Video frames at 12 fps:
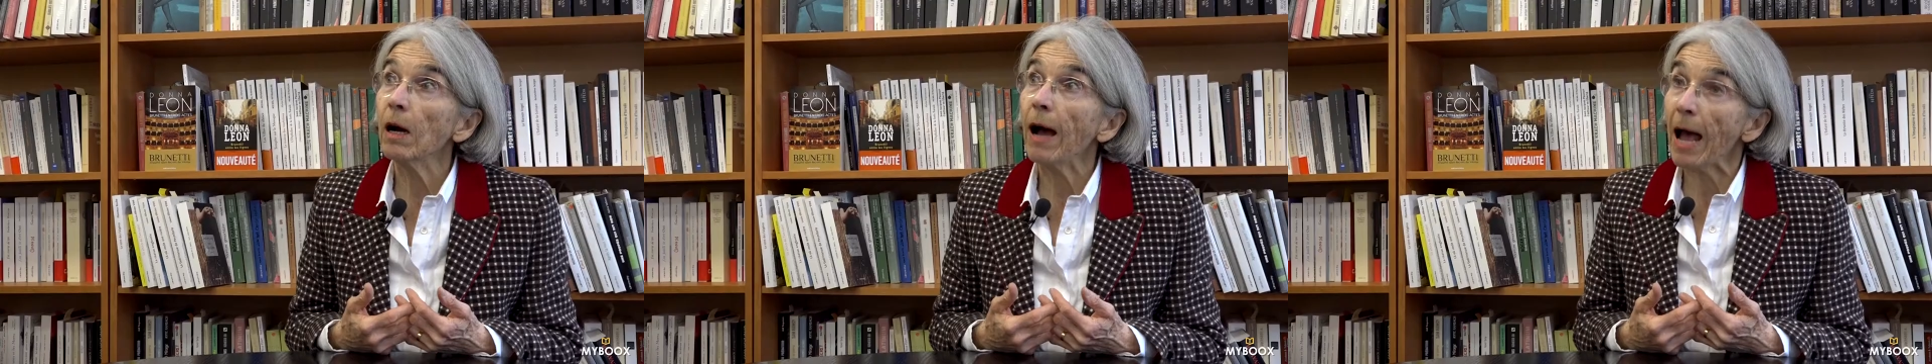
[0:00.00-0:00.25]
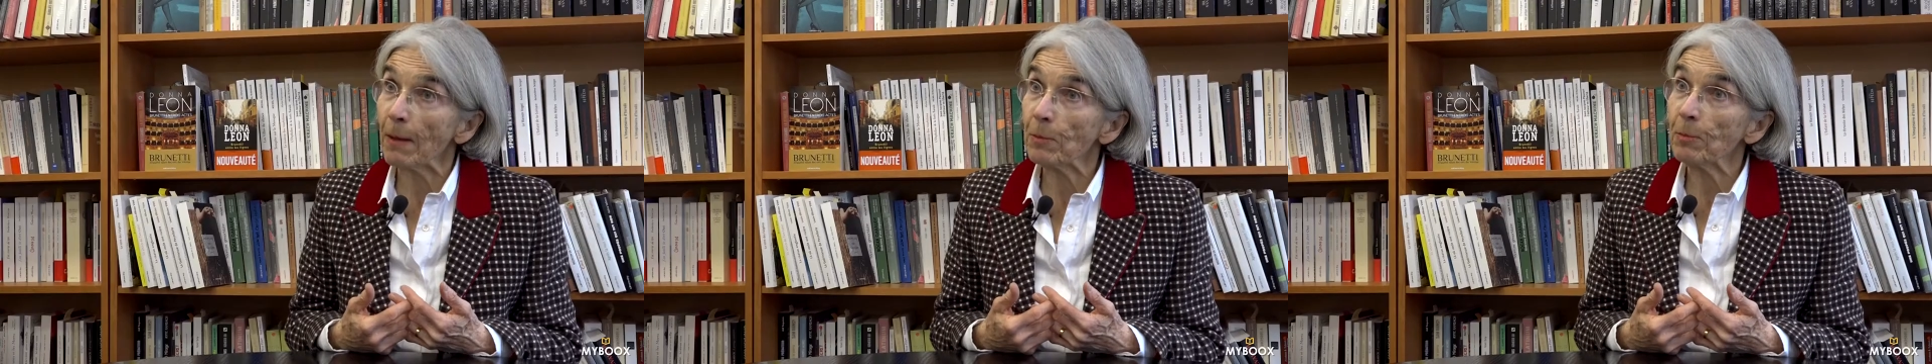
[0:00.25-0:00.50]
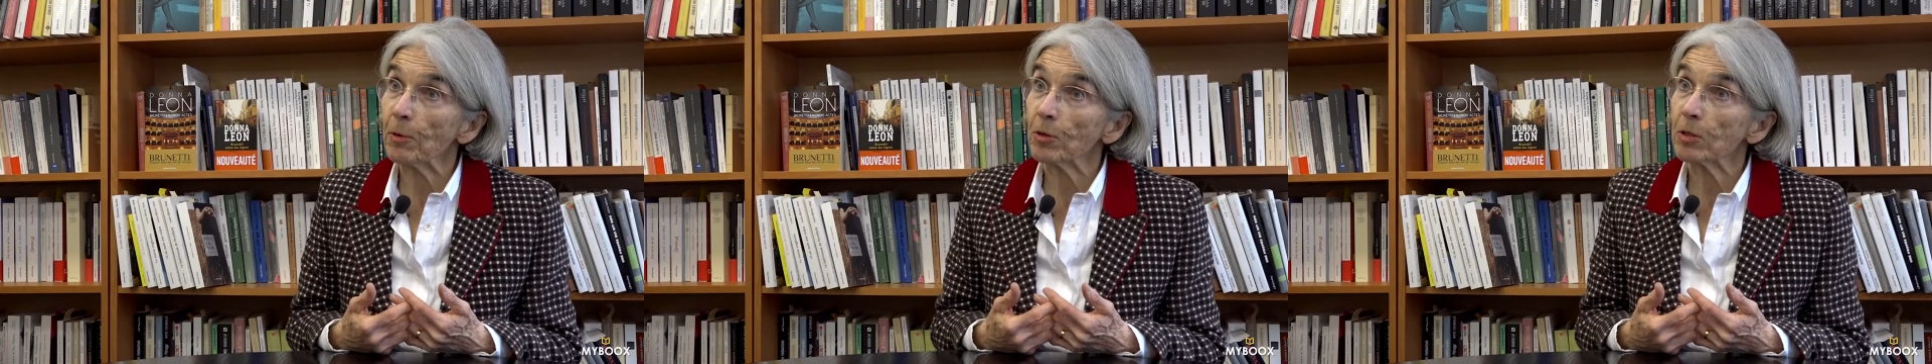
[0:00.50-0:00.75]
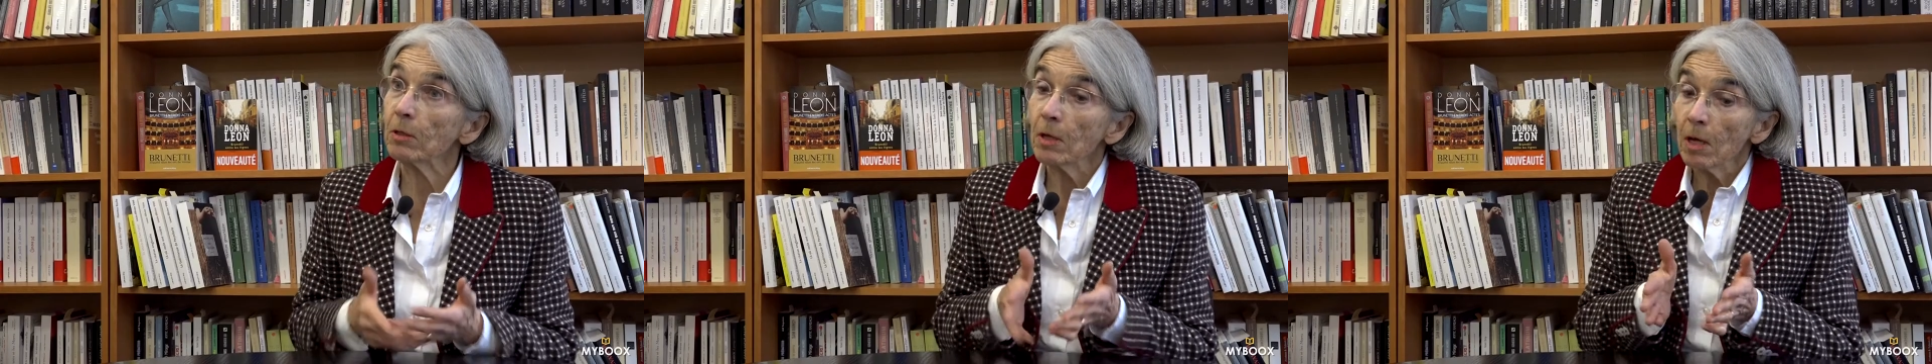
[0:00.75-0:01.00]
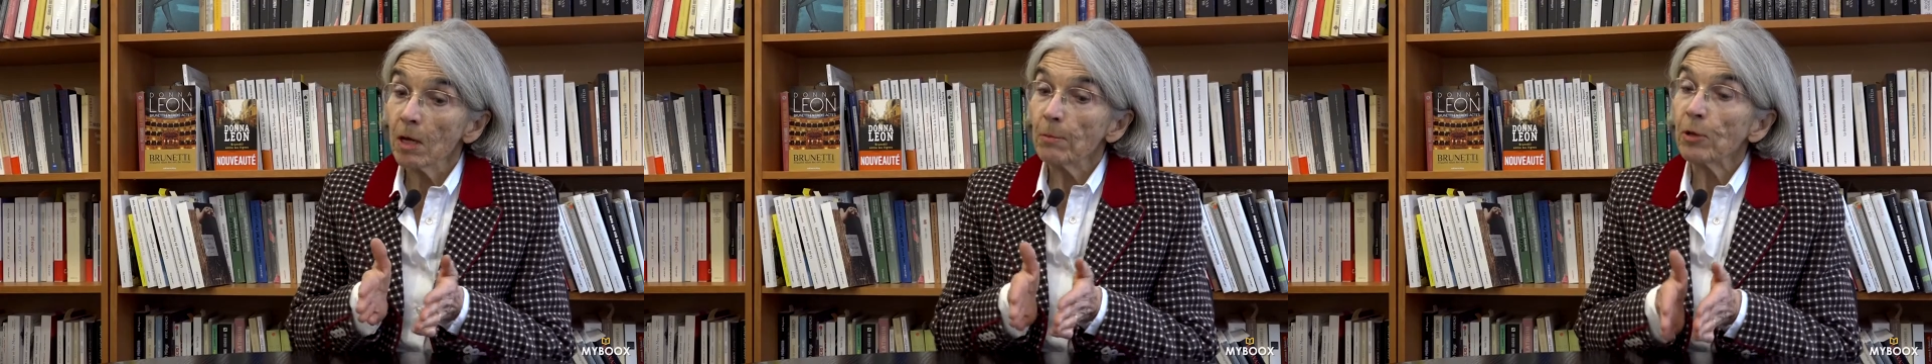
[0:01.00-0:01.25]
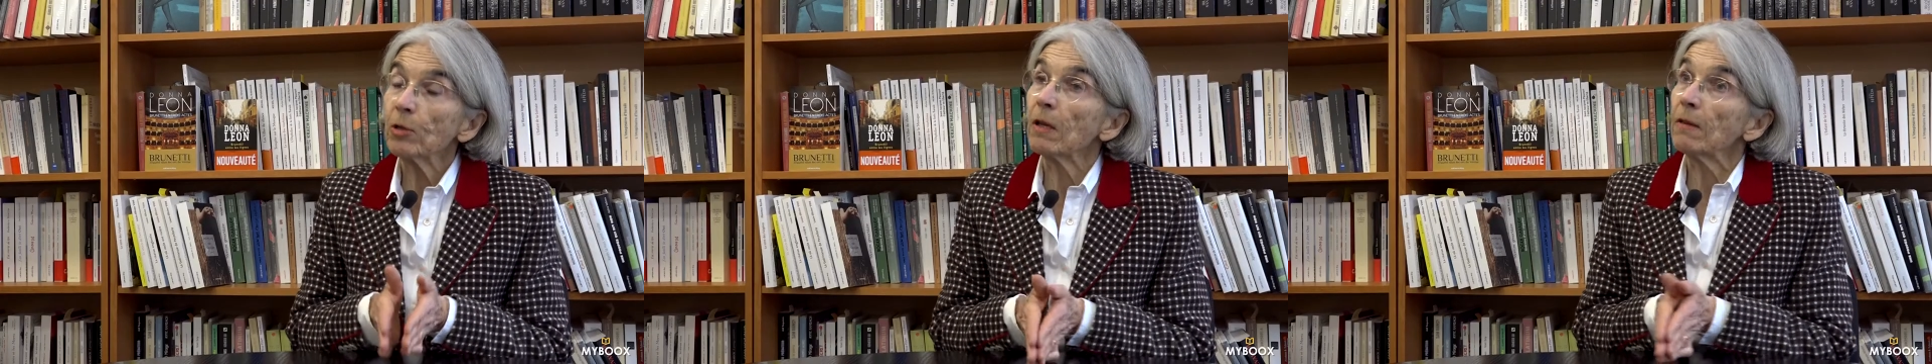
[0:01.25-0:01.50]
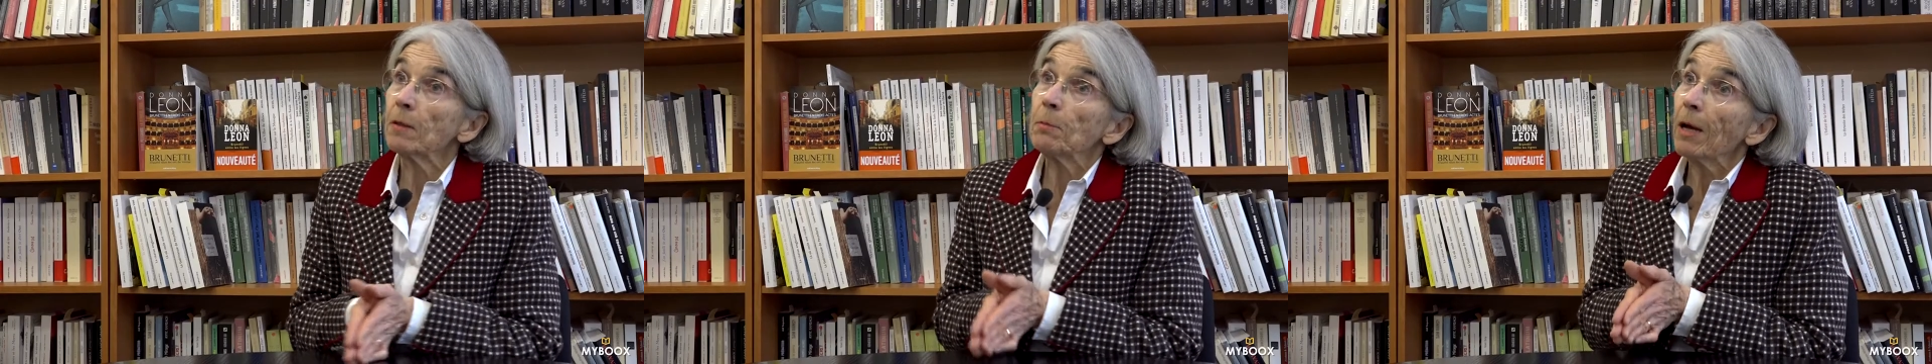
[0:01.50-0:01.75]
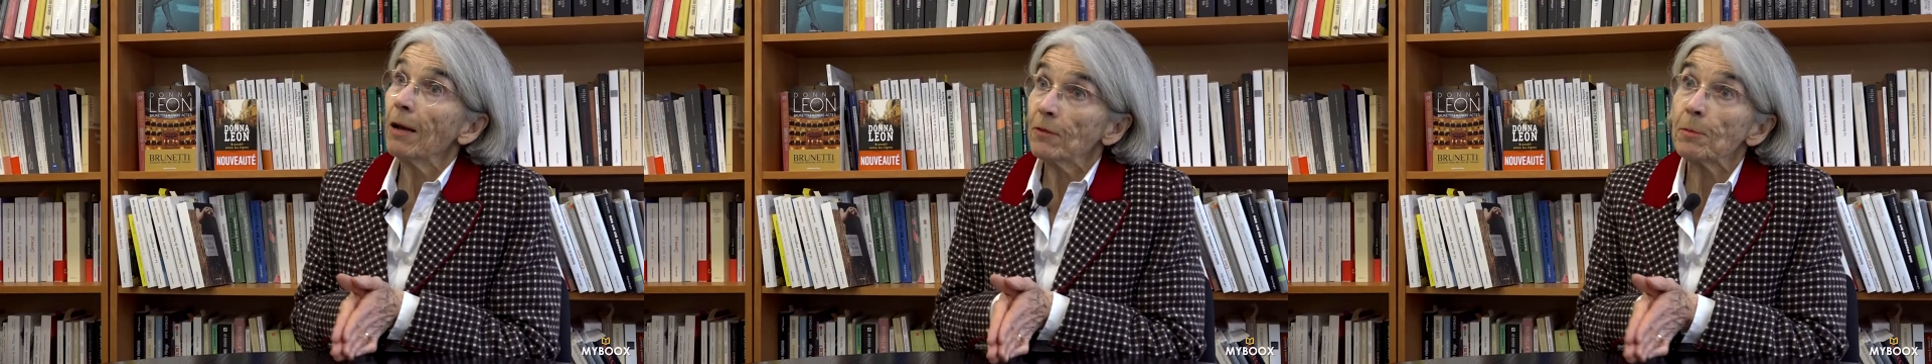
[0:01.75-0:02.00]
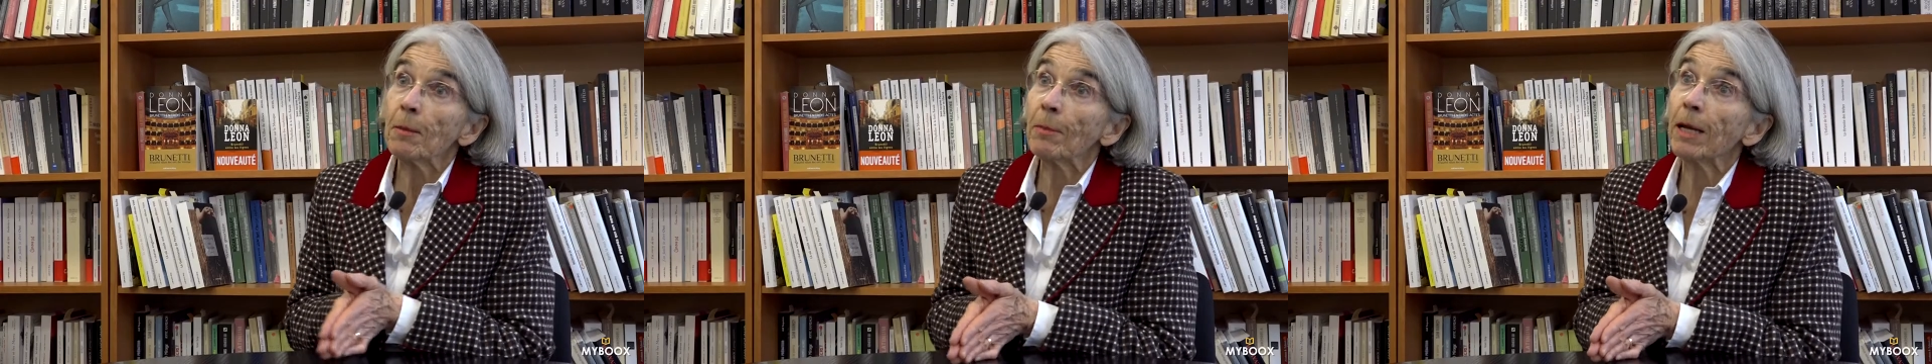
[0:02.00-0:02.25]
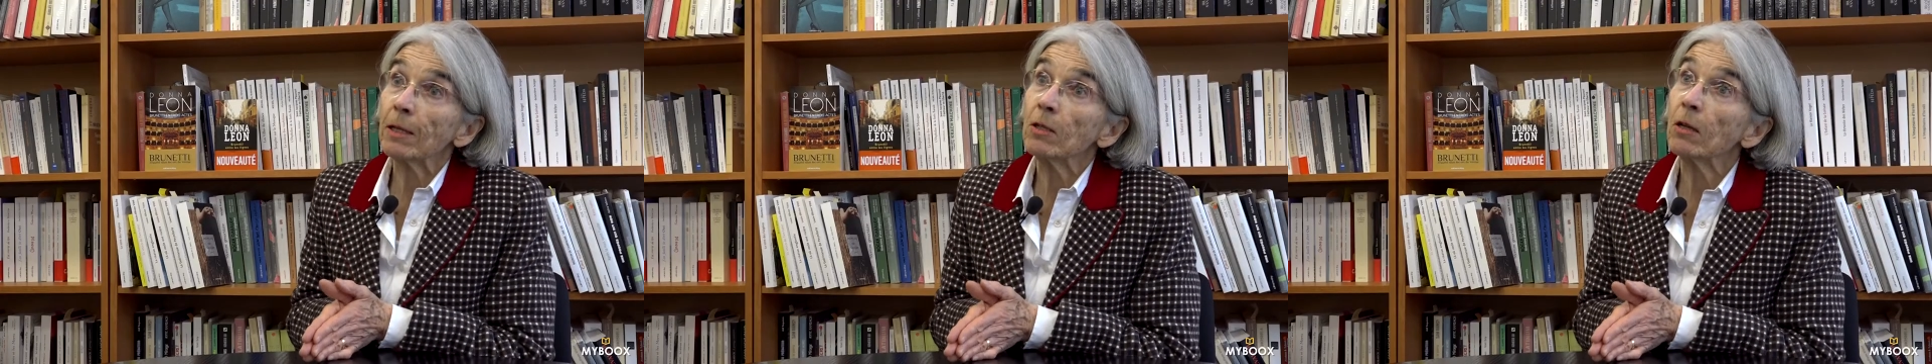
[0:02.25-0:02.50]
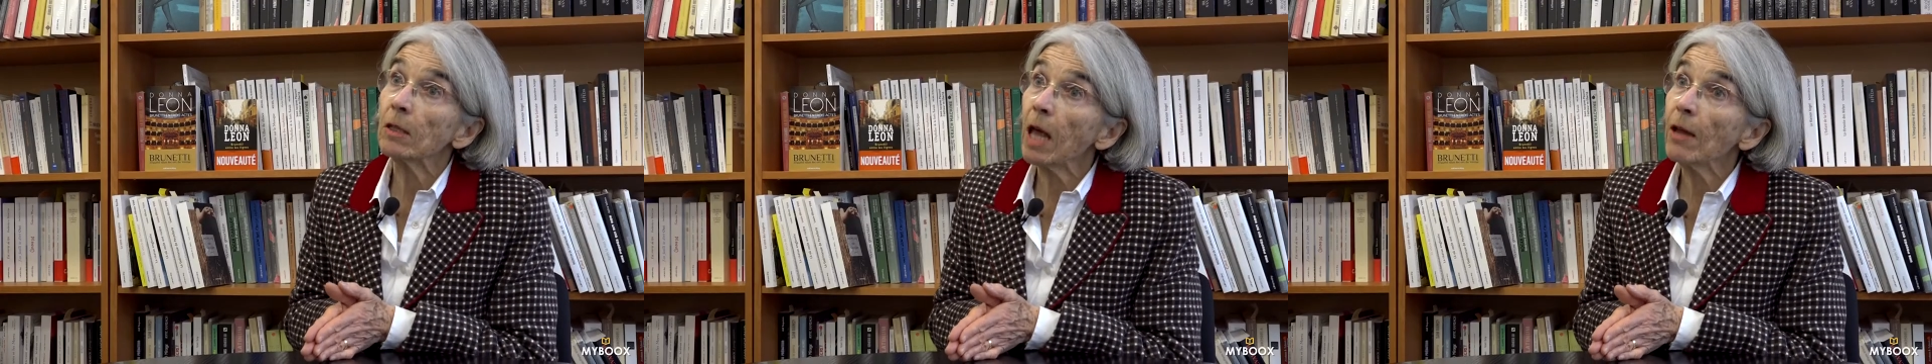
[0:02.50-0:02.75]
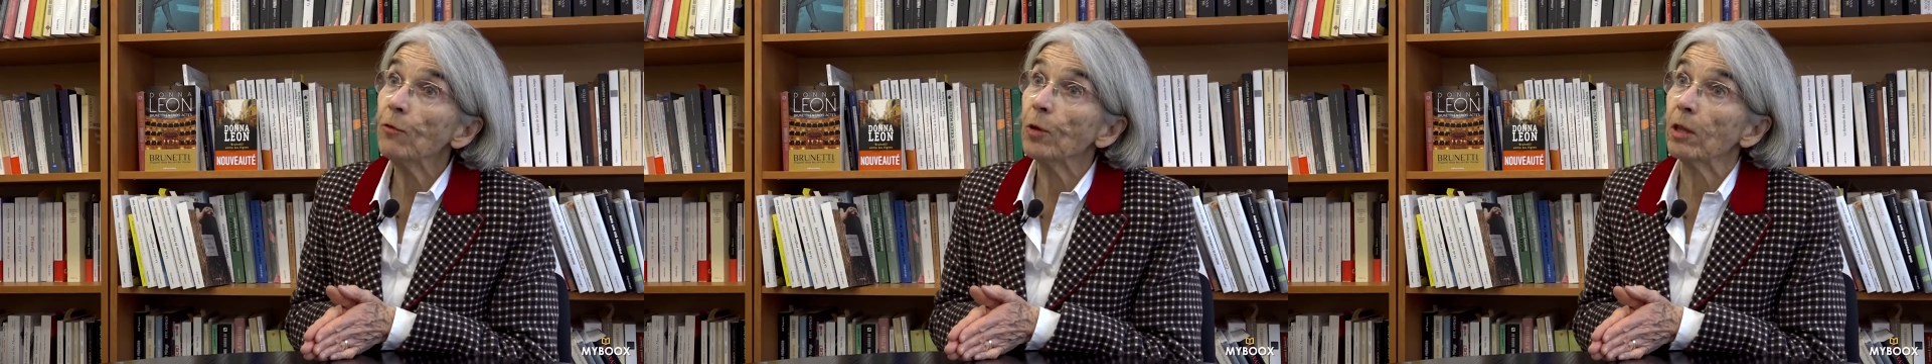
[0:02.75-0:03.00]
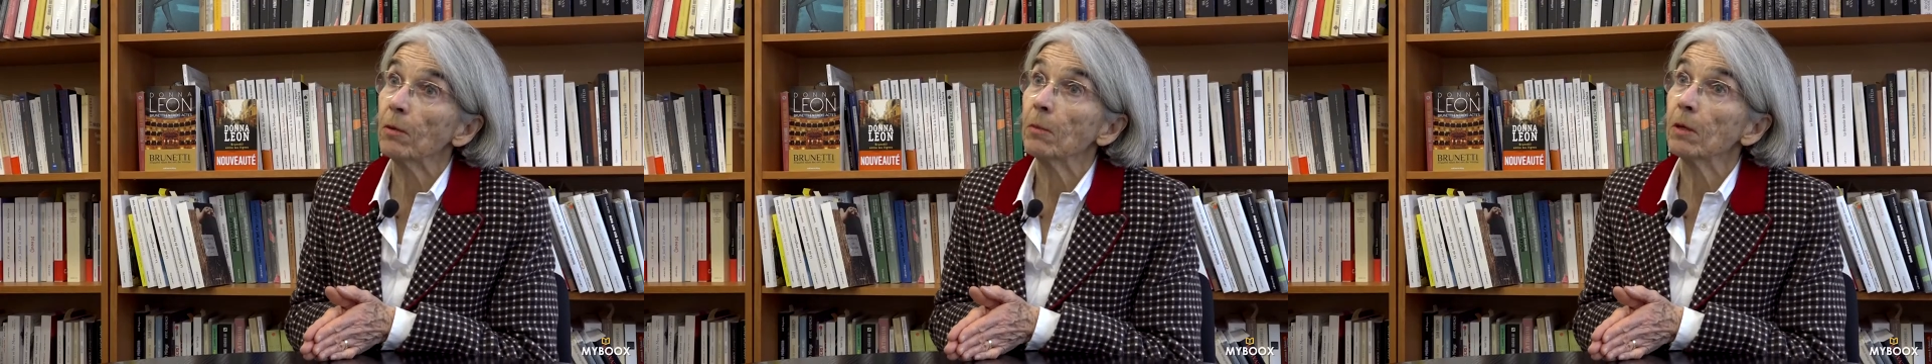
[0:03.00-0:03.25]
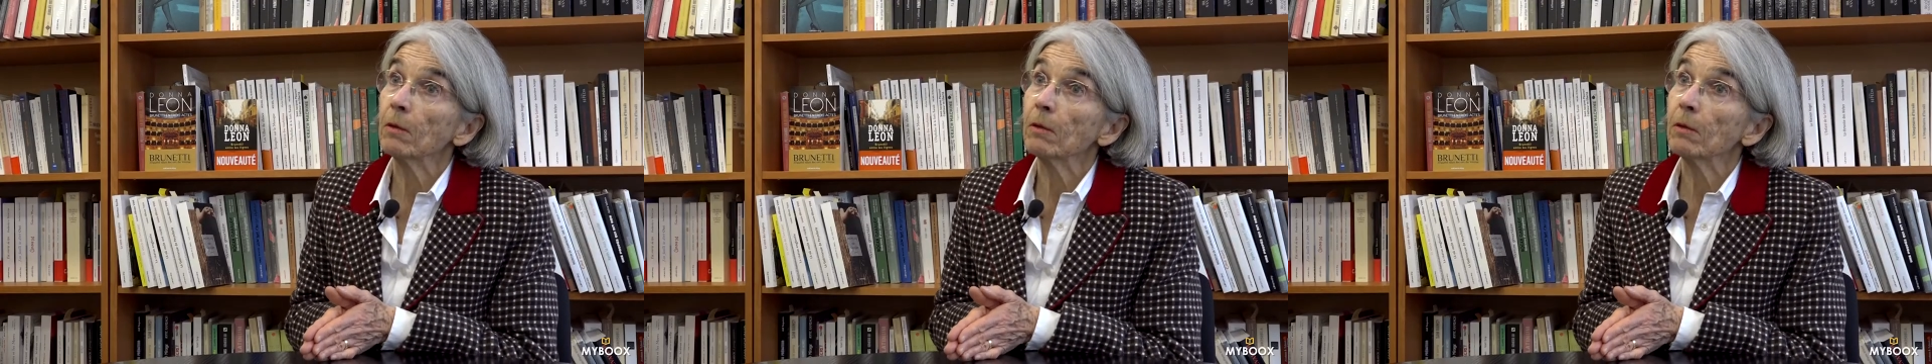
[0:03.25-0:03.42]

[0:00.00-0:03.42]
a happy person because I've spent my adult life with him.